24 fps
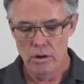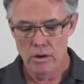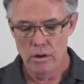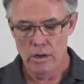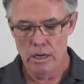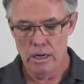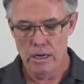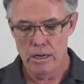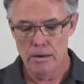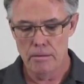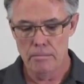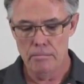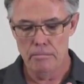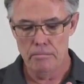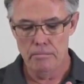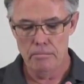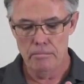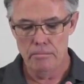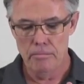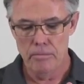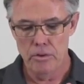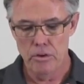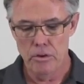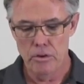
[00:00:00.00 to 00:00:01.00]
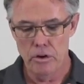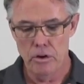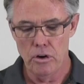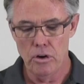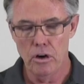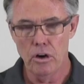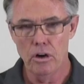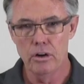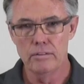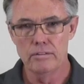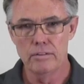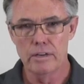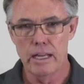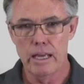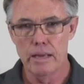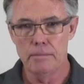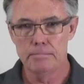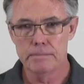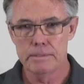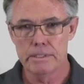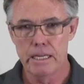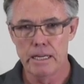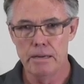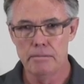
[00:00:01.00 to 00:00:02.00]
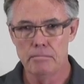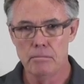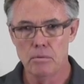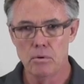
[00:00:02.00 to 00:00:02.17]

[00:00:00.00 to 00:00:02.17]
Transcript: overlap, say,